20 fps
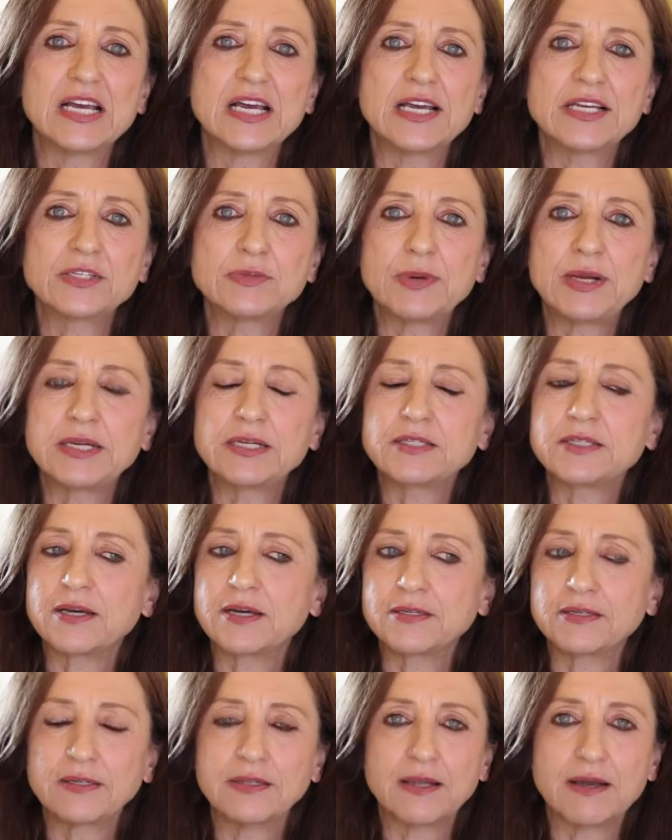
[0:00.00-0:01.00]
as well as
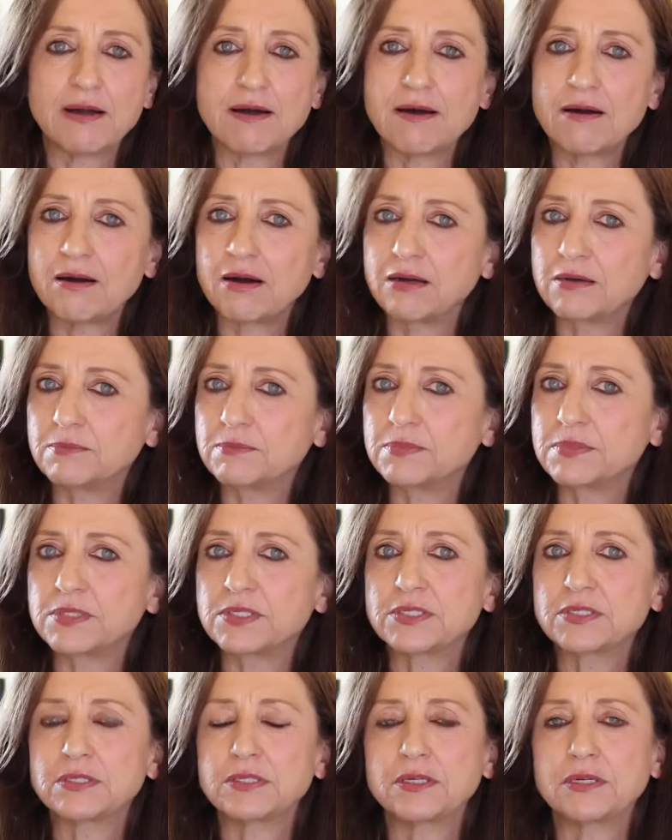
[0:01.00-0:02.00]
under the
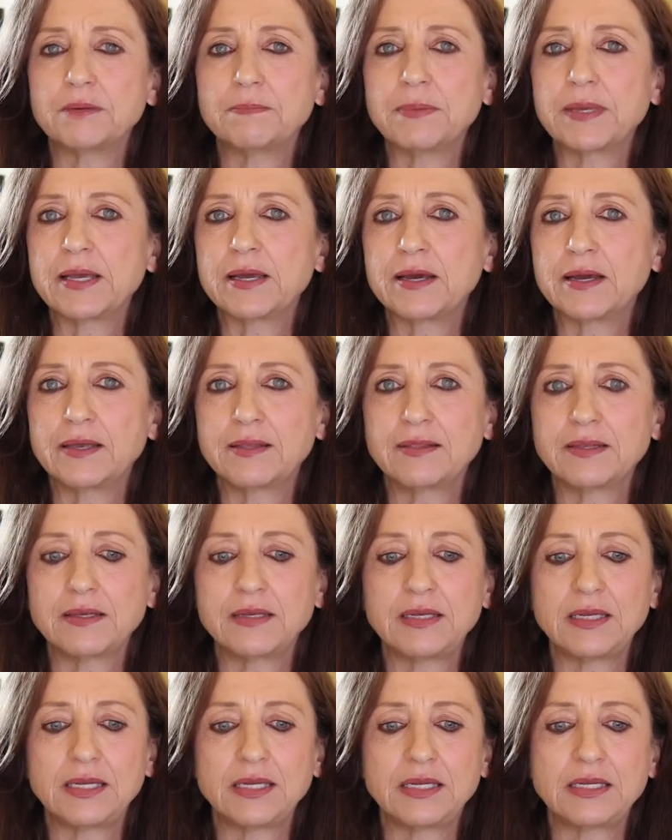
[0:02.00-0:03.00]
arms, you know, behind the
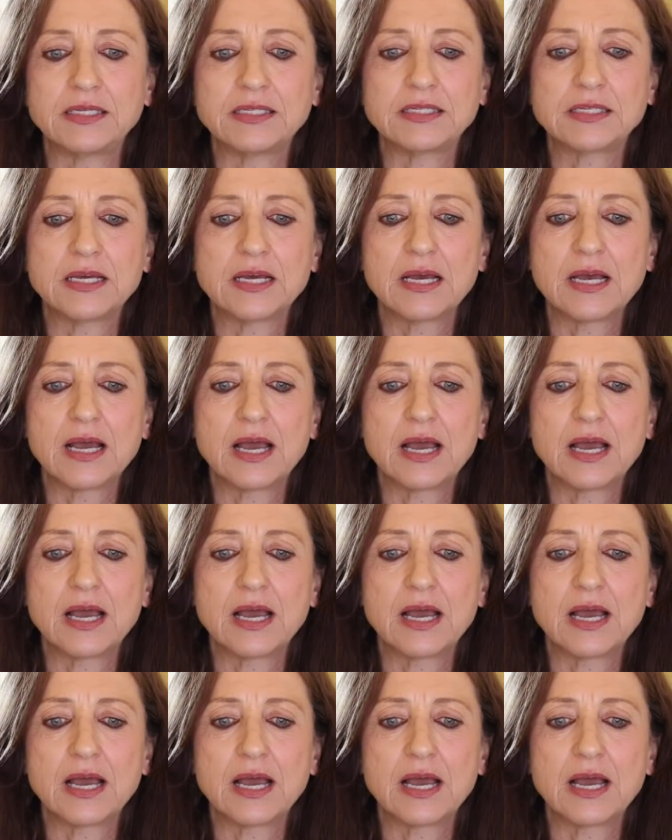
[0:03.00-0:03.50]
knees.